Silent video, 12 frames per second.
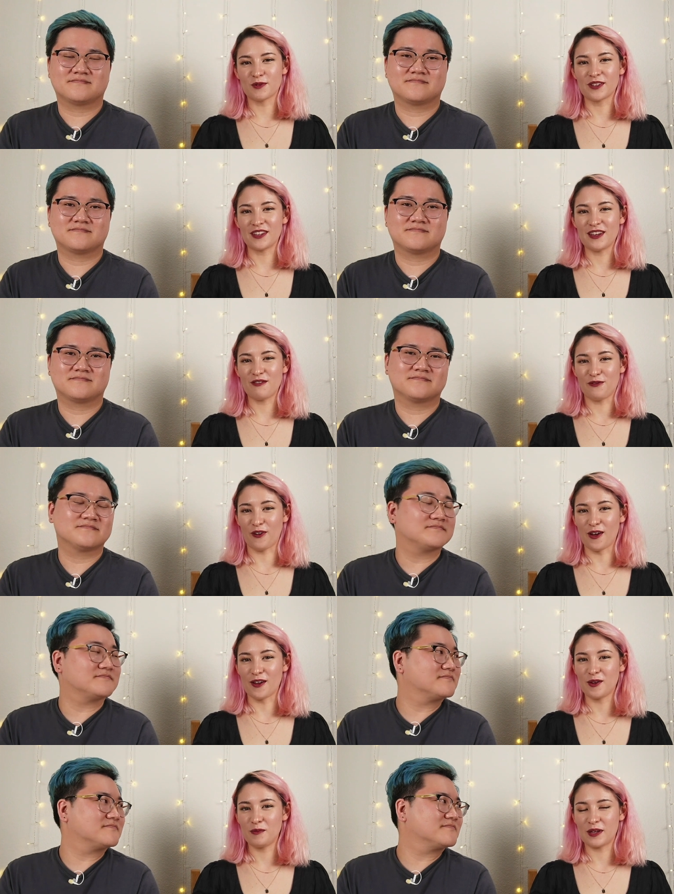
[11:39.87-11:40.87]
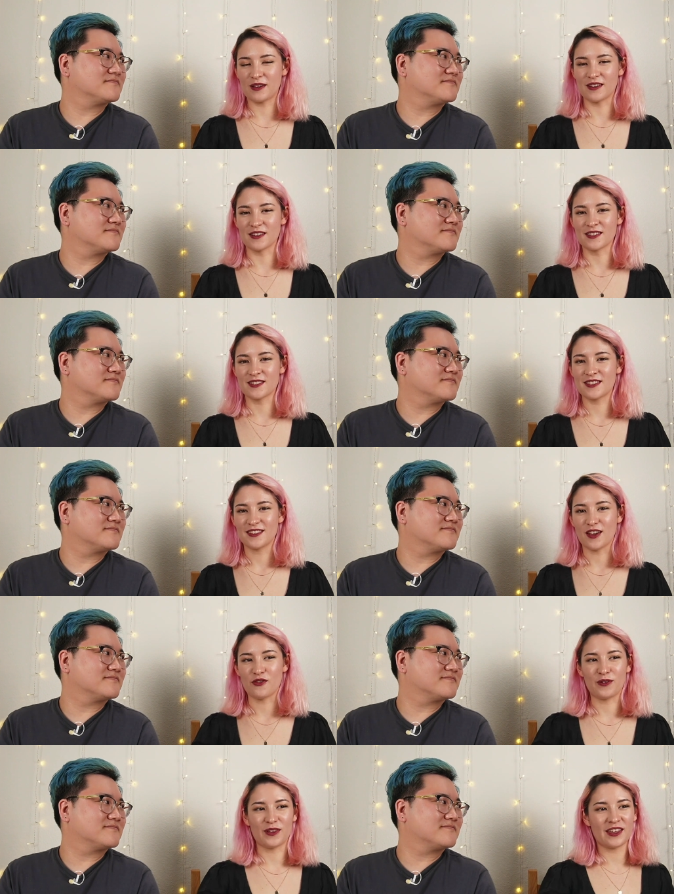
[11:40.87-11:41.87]
Speaker 1: really fun because I
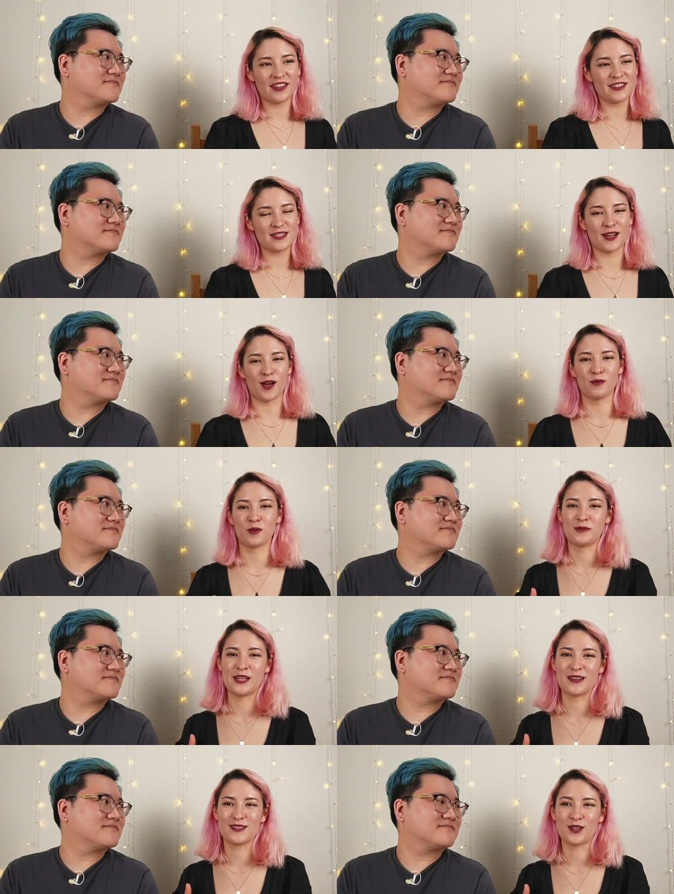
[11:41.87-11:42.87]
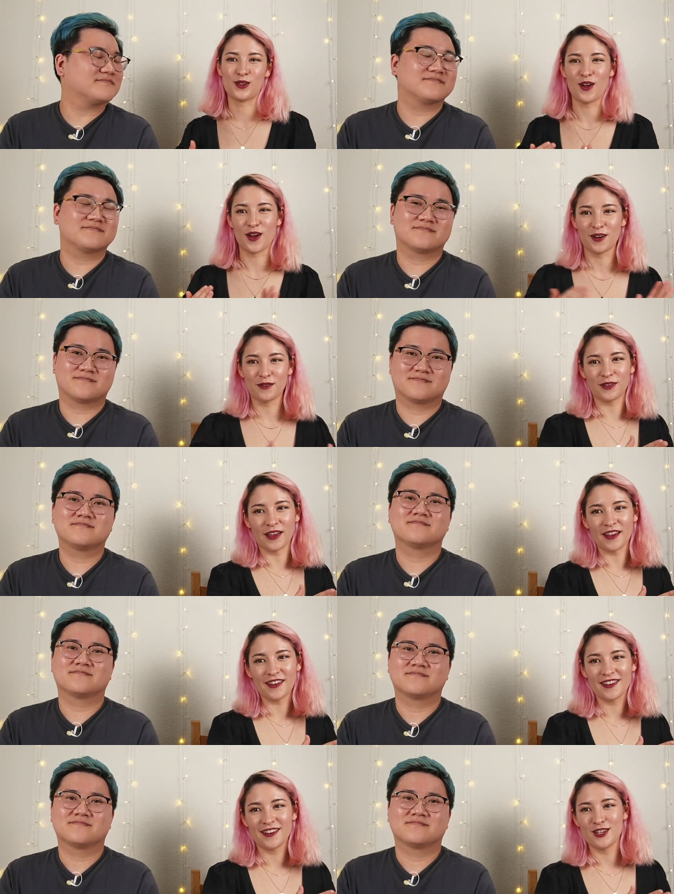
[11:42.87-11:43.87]
feel like this album takes a lot of
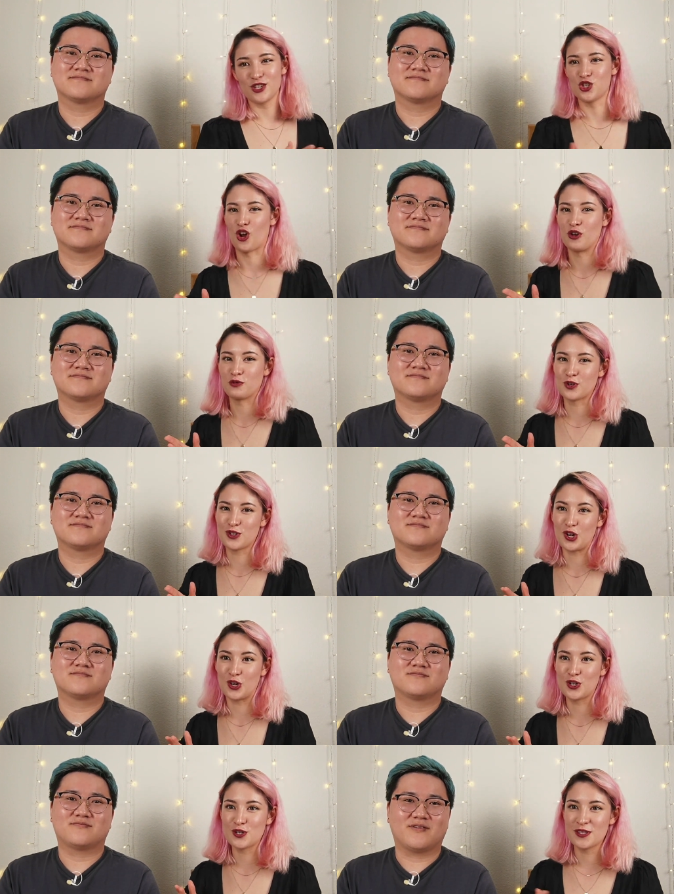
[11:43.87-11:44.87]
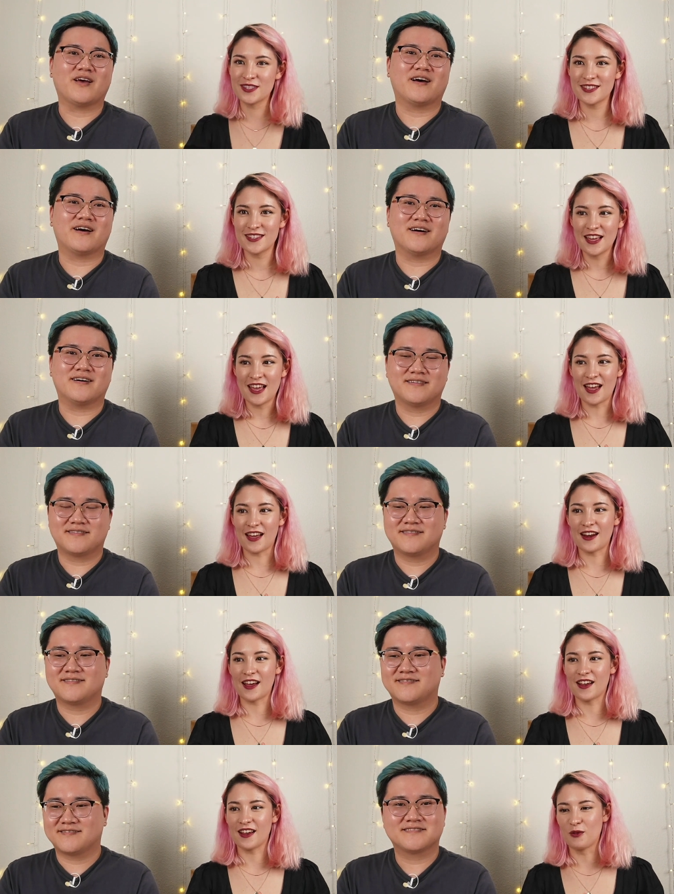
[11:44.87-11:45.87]
like genre turns. Yeah. And
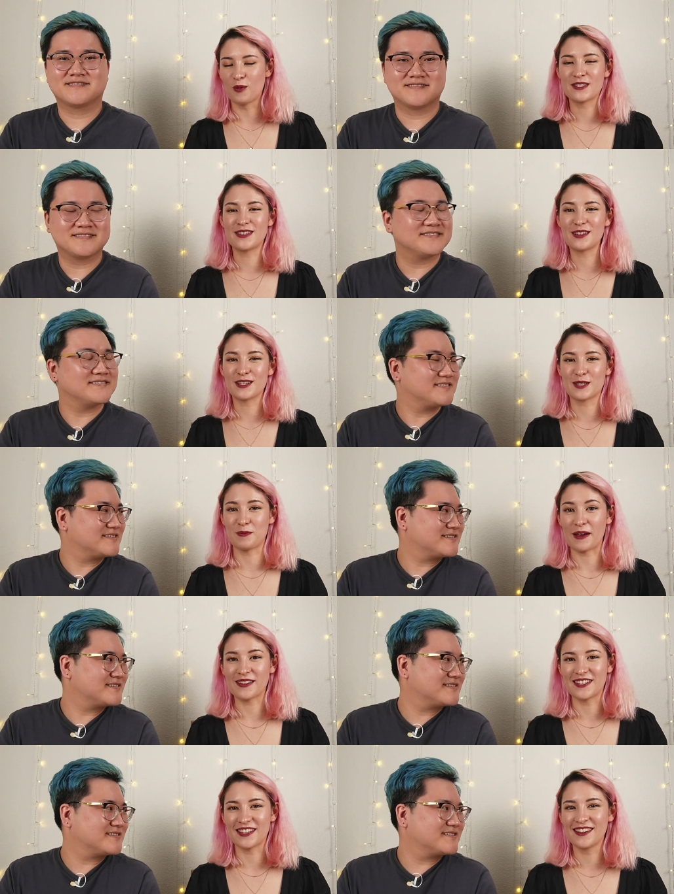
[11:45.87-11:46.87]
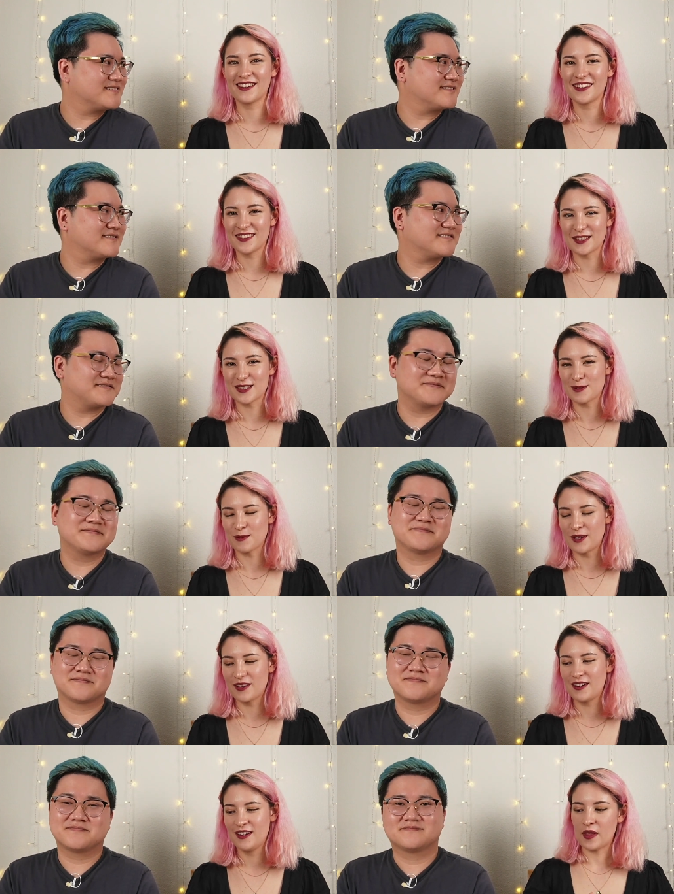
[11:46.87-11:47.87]
I wasn't expecting this
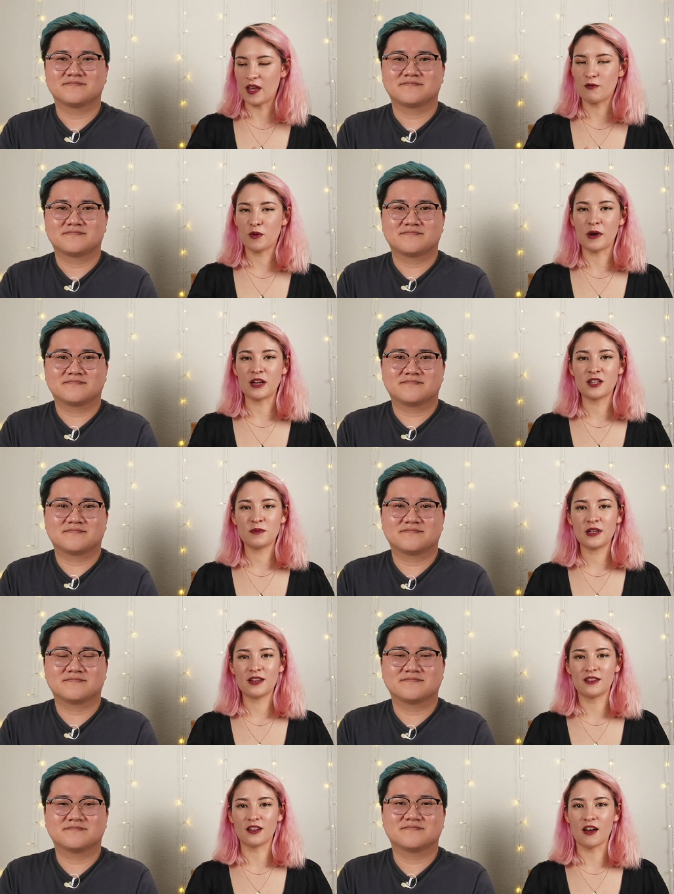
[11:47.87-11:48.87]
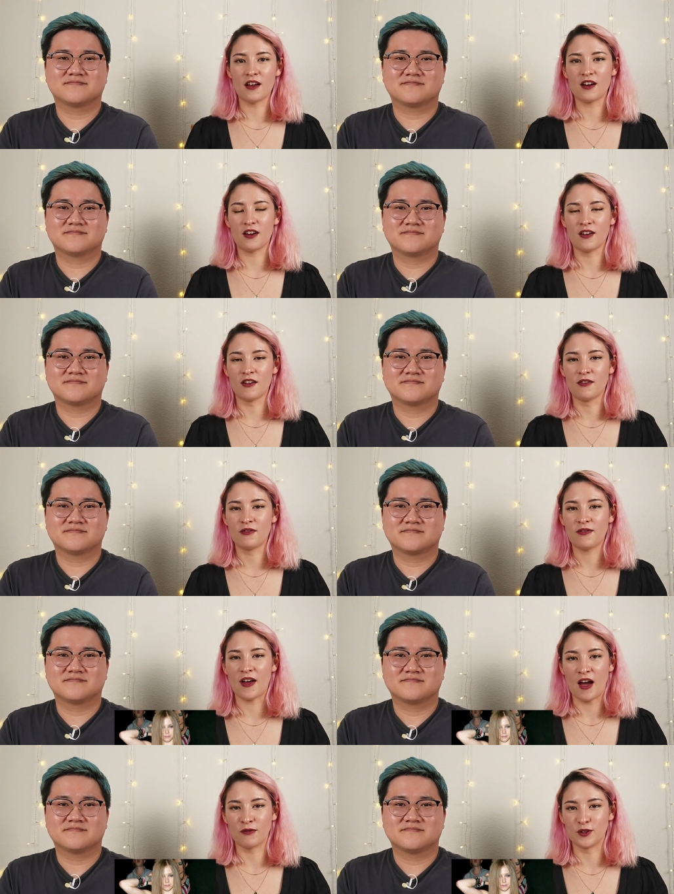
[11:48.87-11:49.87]
one. It reminded me a lot of
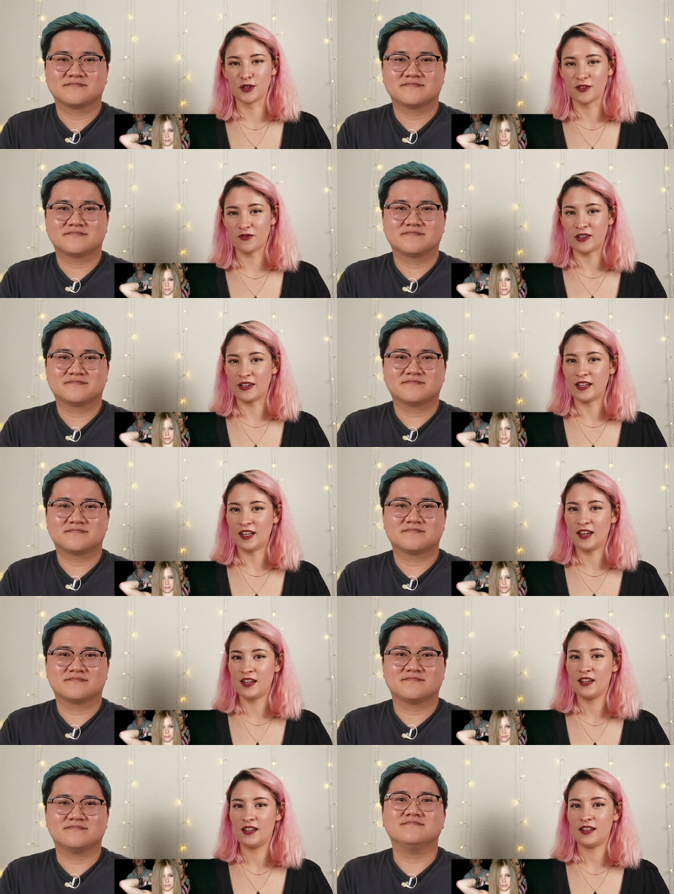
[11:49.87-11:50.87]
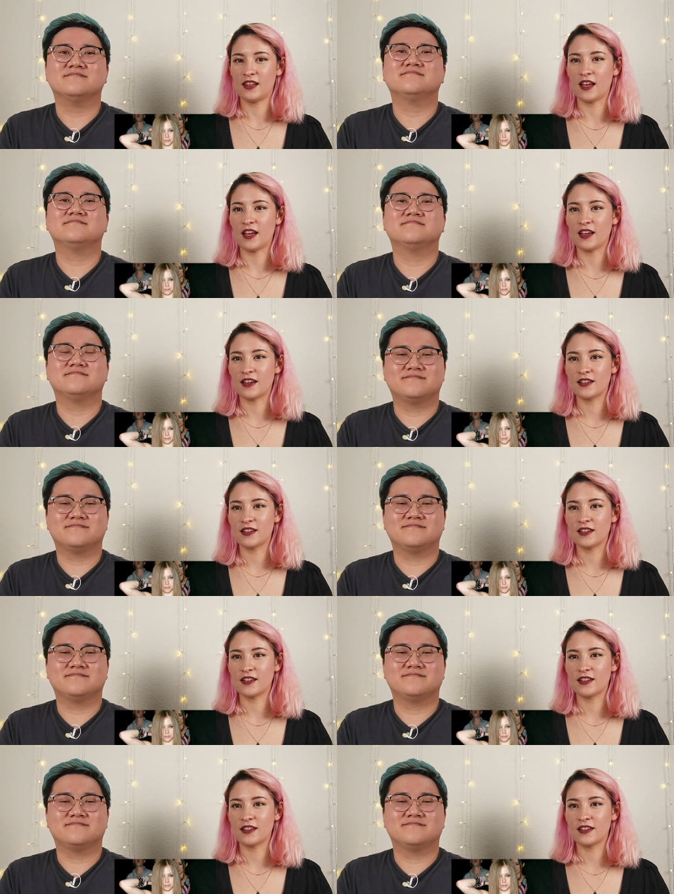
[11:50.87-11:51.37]
Avril Lavigne, mm. like